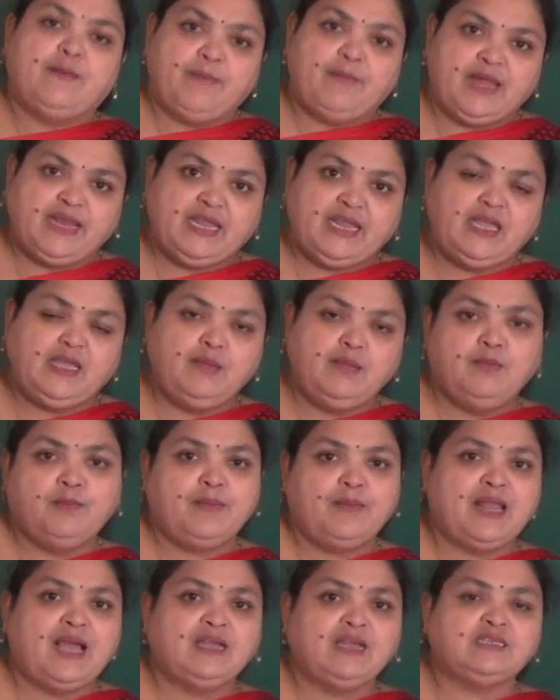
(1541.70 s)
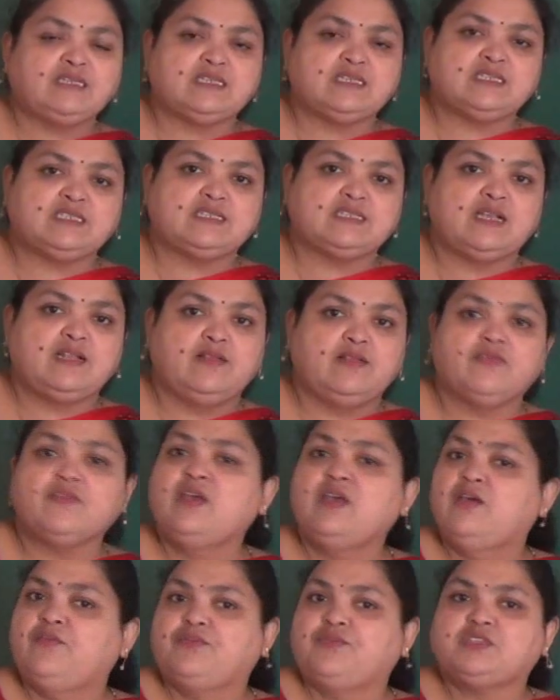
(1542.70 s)
money plant itself,
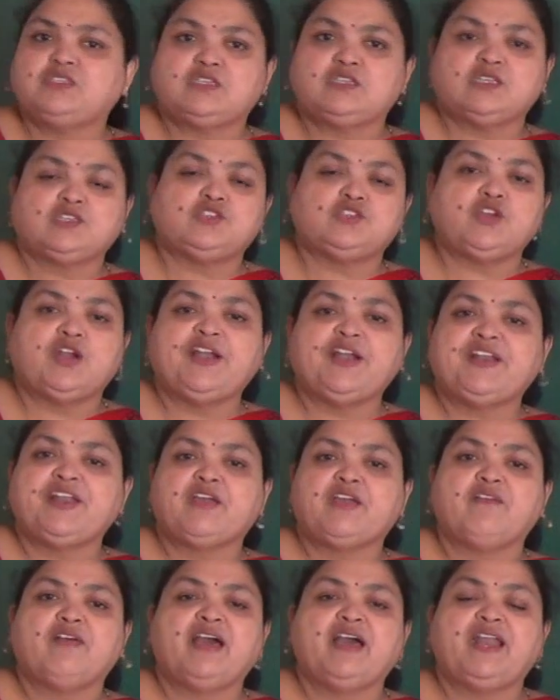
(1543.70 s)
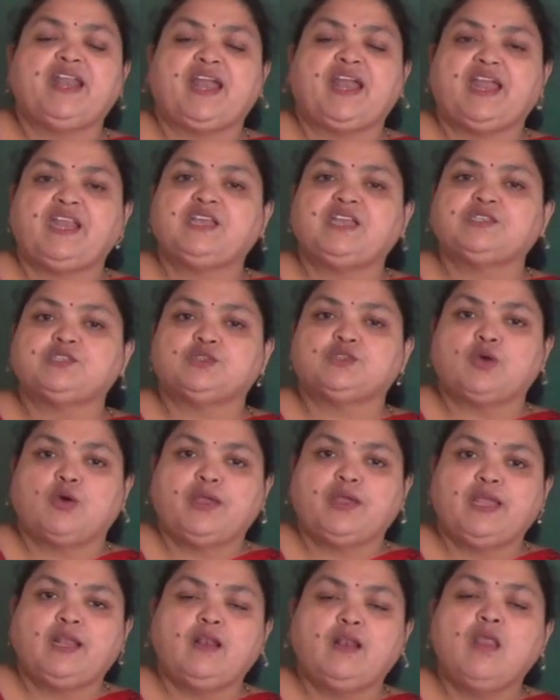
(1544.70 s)
which does not require any
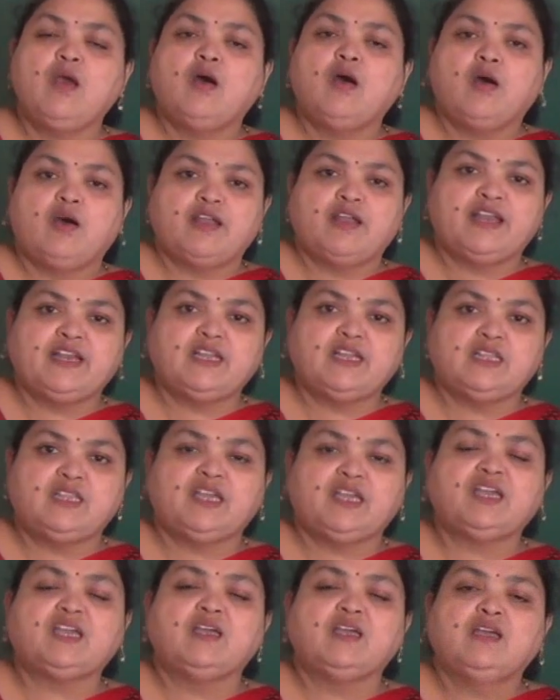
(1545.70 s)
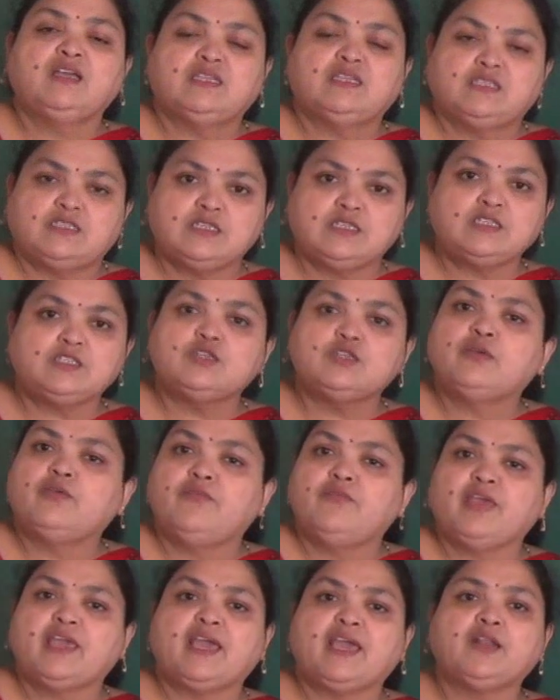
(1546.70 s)
soil or anything,
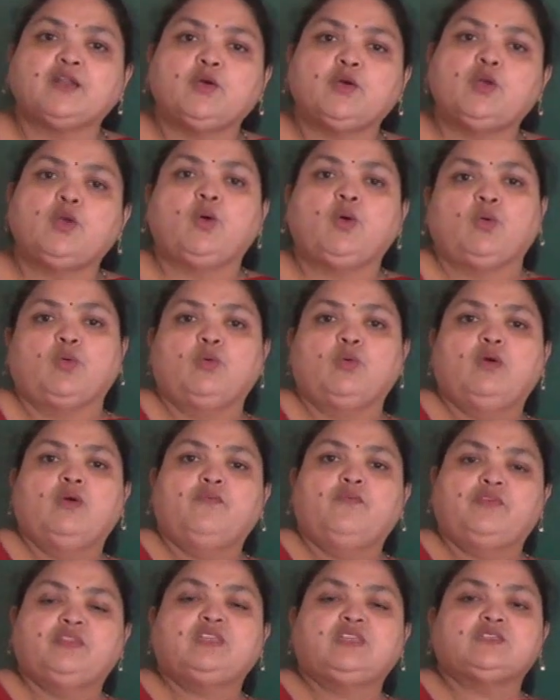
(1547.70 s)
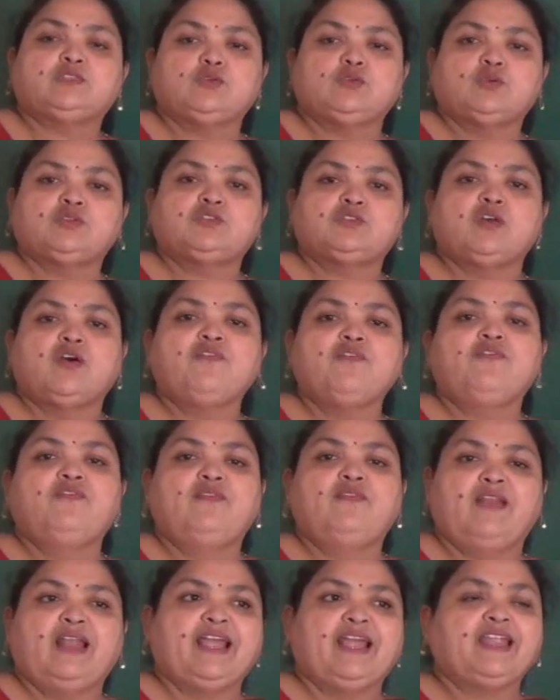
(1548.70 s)
just we can grow with the source of
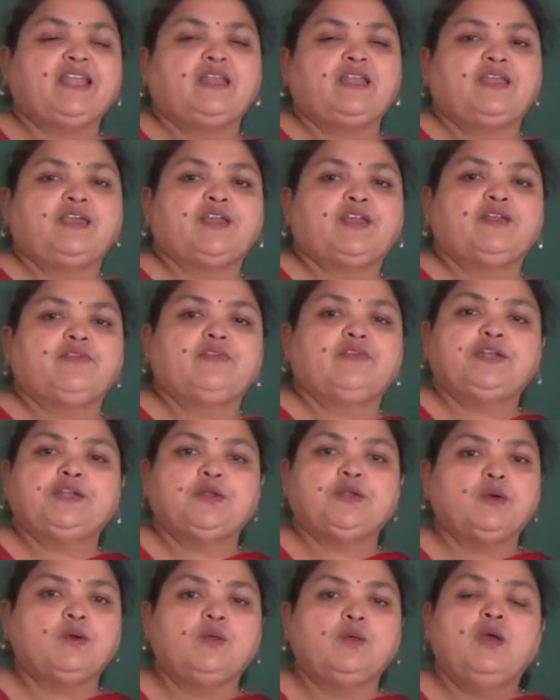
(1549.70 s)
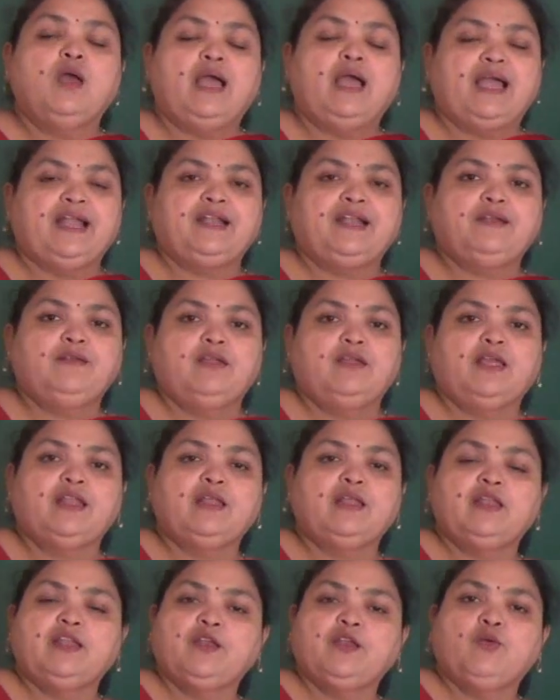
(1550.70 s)
light near a window and
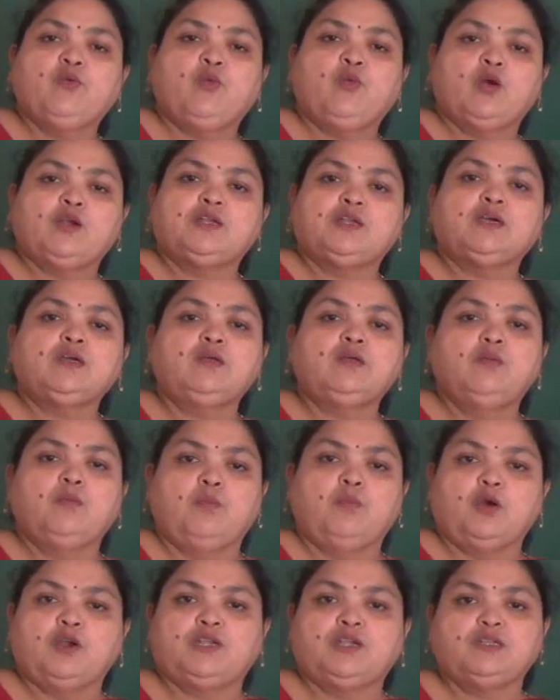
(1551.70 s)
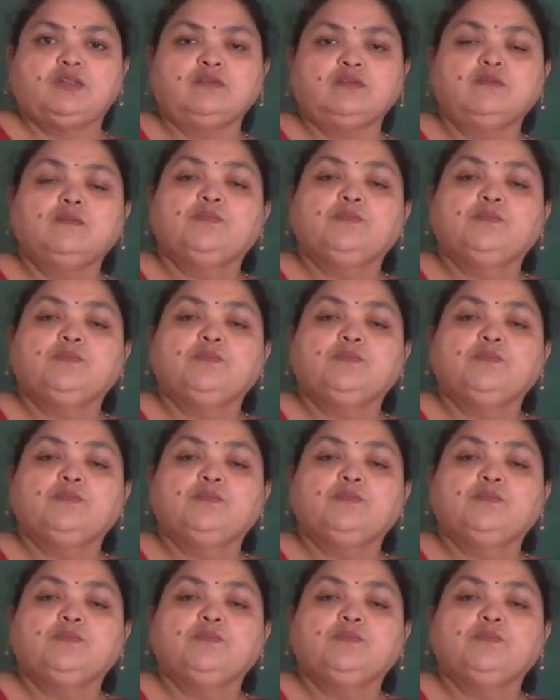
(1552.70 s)
in a water bottle,